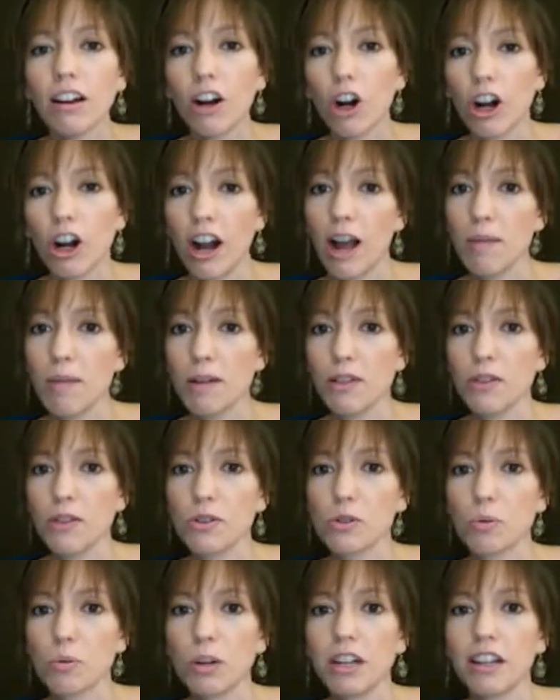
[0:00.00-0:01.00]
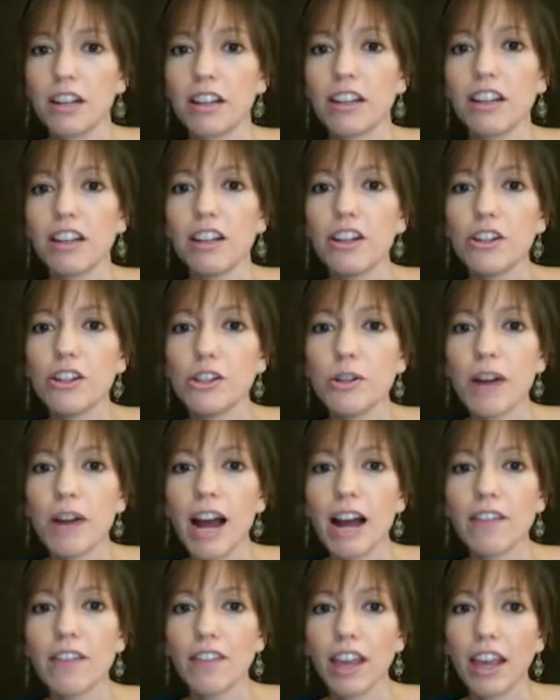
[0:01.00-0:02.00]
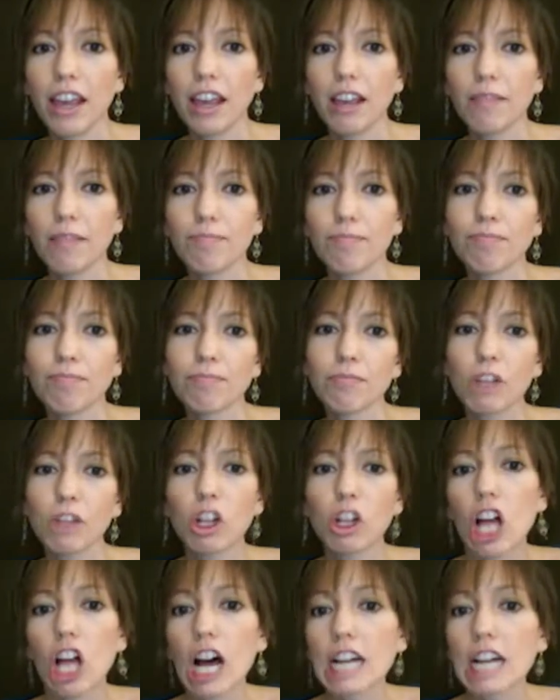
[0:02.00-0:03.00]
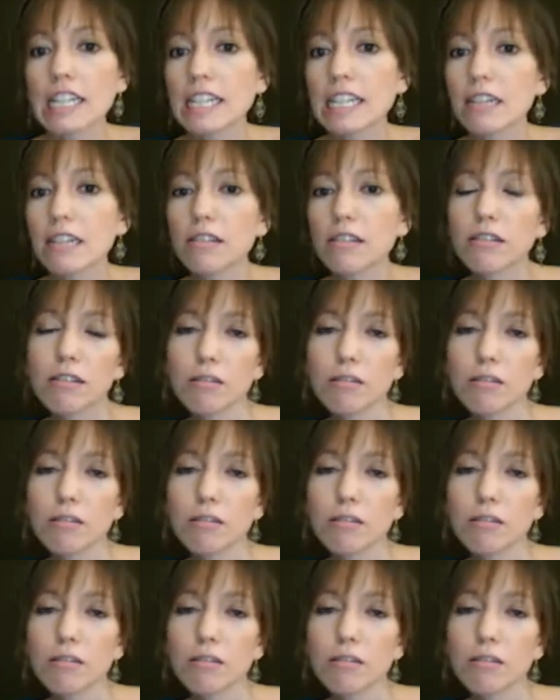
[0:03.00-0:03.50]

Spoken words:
Or how about this one? Do you have a closet,